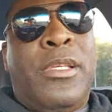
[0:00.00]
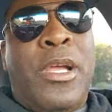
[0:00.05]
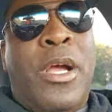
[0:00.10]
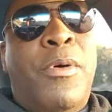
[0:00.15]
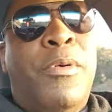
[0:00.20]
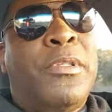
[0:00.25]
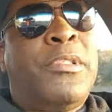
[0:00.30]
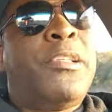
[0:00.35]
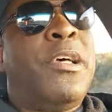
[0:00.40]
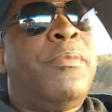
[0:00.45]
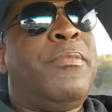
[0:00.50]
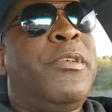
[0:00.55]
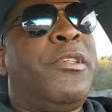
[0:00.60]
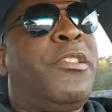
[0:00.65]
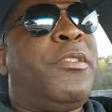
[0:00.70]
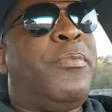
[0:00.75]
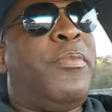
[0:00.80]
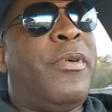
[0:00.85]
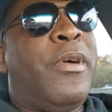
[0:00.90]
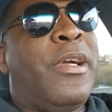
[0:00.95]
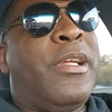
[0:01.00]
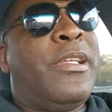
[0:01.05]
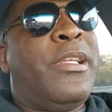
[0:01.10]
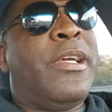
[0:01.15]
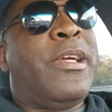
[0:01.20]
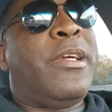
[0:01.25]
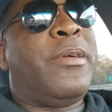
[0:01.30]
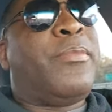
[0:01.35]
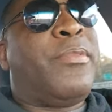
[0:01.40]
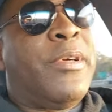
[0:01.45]
Yo, what's up? This is your boy
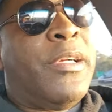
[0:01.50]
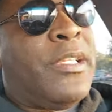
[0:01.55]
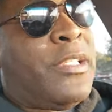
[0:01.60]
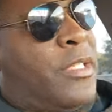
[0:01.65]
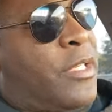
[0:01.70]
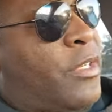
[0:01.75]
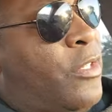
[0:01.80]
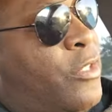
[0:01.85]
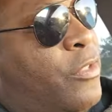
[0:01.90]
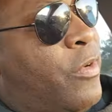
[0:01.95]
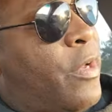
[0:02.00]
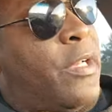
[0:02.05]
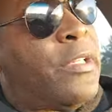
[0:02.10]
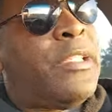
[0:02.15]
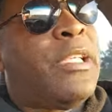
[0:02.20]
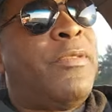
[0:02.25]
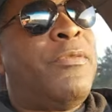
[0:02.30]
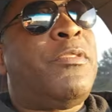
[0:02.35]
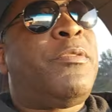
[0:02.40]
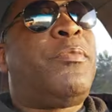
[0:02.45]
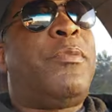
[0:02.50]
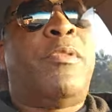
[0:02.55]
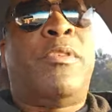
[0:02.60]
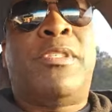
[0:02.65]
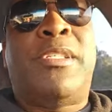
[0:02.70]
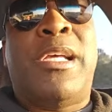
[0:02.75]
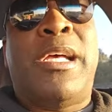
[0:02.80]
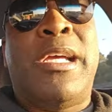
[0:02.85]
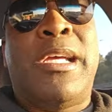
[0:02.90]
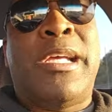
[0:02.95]
Derek Brent,
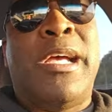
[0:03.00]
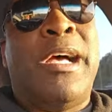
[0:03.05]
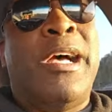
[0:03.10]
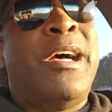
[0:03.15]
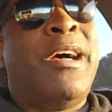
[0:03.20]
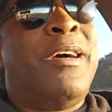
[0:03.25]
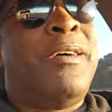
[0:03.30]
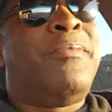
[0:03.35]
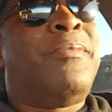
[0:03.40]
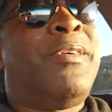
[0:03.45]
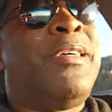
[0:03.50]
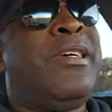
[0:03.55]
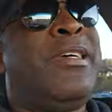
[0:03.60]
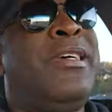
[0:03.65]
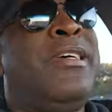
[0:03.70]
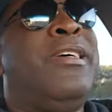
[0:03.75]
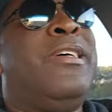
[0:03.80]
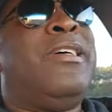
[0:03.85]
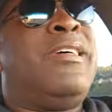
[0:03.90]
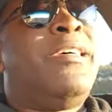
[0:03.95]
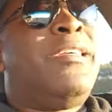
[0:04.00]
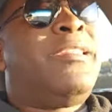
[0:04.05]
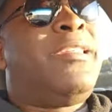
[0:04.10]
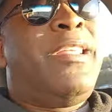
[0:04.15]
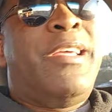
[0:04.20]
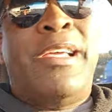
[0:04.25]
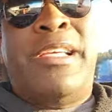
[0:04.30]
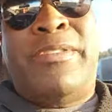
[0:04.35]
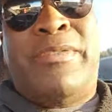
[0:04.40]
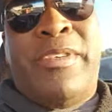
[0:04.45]
StrikeSevenSports.com.
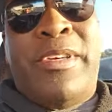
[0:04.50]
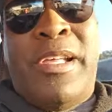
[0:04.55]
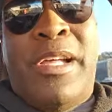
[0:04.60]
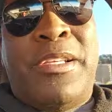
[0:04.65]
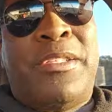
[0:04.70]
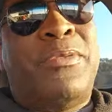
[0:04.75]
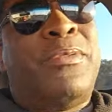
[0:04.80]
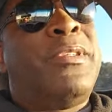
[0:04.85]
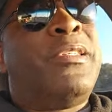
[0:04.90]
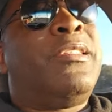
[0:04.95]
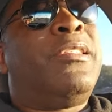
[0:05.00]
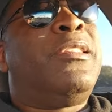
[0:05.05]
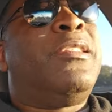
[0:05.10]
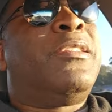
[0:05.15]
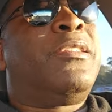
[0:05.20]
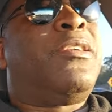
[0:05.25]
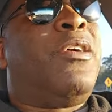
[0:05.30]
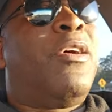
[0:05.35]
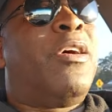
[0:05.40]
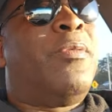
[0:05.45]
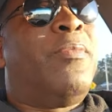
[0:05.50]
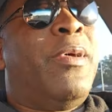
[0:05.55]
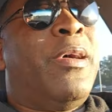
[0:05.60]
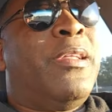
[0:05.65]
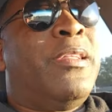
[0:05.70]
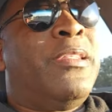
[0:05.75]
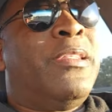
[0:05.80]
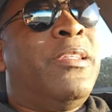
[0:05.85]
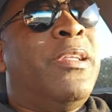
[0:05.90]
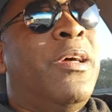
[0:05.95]
Today's video, I just wanted to talk
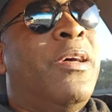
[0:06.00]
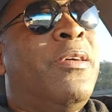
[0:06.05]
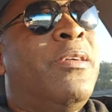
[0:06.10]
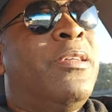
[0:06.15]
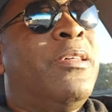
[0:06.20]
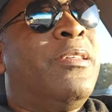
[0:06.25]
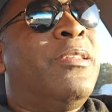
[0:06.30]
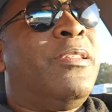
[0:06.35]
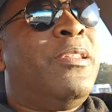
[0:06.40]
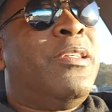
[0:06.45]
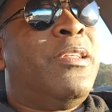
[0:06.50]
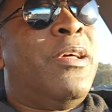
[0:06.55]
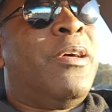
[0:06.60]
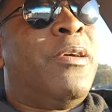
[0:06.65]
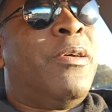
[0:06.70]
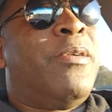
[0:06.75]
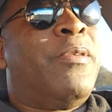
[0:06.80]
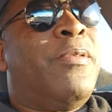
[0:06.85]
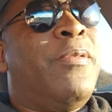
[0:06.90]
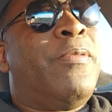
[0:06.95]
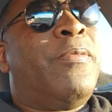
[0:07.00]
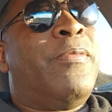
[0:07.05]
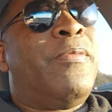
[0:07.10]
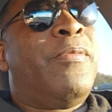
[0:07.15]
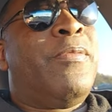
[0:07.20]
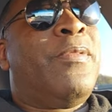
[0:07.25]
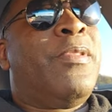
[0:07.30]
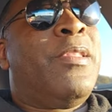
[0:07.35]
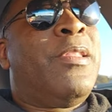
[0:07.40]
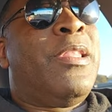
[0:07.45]
about, you know, the, you know,
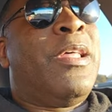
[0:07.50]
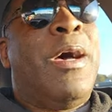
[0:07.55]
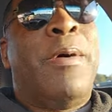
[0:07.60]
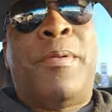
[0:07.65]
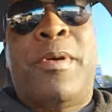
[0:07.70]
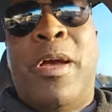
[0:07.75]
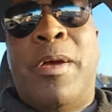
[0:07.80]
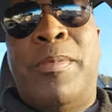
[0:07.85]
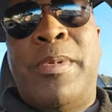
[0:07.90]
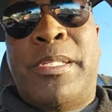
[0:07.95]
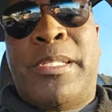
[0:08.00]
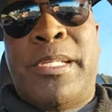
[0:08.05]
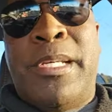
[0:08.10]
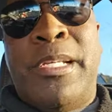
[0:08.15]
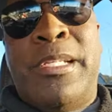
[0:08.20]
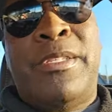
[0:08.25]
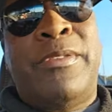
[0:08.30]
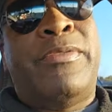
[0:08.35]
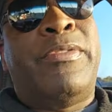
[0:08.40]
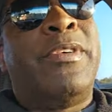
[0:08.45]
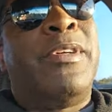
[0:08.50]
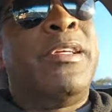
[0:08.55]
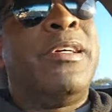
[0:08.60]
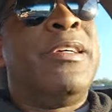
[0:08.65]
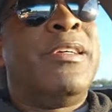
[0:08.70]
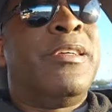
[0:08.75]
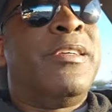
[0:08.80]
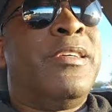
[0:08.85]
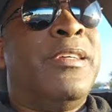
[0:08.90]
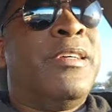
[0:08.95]
the upcoming season for
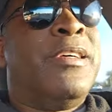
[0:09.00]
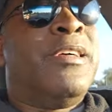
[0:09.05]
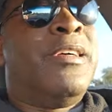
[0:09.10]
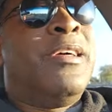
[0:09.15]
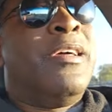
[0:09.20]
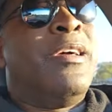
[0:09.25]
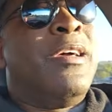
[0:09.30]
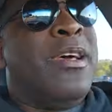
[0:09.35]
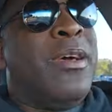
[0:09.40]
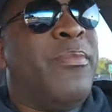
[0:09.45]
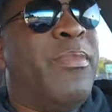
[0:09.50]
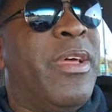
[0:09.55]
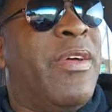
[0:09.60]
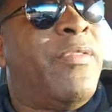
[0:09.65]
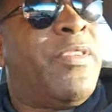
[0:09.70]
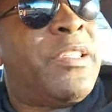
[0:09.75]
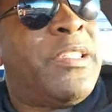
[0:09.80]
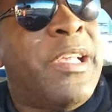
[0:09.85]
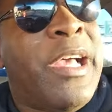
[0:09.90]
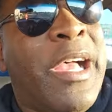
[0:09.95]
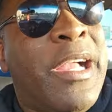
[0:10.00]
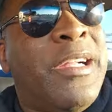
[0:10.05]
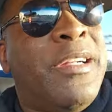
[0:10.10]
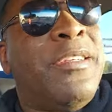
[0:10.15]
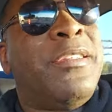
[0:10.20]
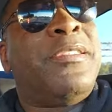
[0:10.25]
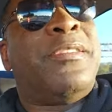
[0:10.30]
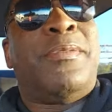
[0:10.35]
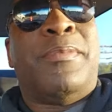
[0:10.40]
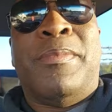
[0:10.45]
the Memphis
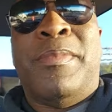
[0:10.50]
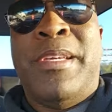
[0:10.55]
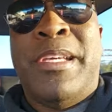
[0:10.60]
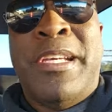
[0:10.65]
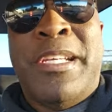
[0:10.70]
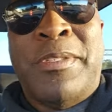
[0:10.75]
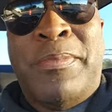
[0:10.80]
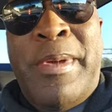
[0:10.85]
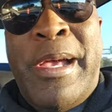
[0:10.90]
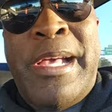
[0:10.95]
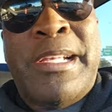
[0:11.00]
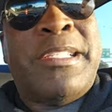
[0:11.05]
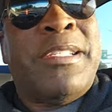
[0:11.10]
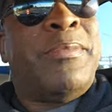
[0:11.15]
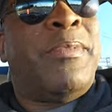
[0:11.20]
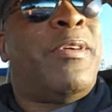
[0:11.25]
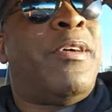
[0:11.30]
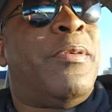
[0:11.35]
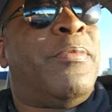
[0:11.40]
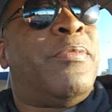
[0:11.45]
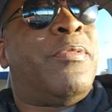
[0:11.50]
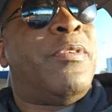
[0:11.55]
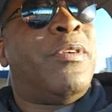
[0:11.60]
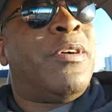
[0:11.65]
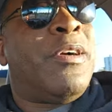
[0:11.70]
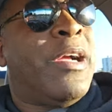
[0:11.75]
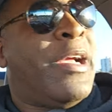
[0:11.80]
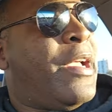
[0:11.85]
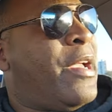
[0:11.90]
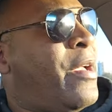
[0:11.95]
Tigers men's basketball
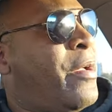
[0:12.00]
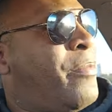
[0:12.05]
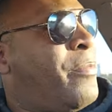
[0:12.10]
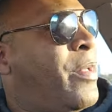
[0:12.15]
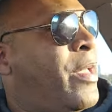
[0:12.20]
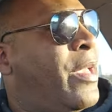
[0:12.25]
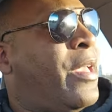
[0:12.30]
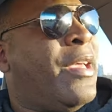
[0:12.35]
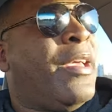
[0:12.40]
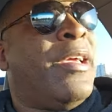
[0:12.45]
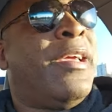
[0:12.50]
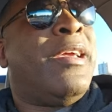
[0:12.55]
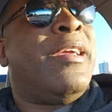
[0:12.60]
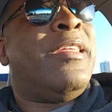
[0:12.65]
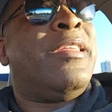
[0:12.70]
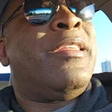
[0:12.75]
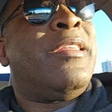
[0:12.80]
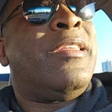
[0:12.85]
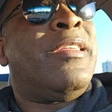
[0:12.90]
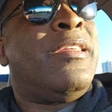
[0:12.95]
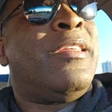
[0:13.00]
program, and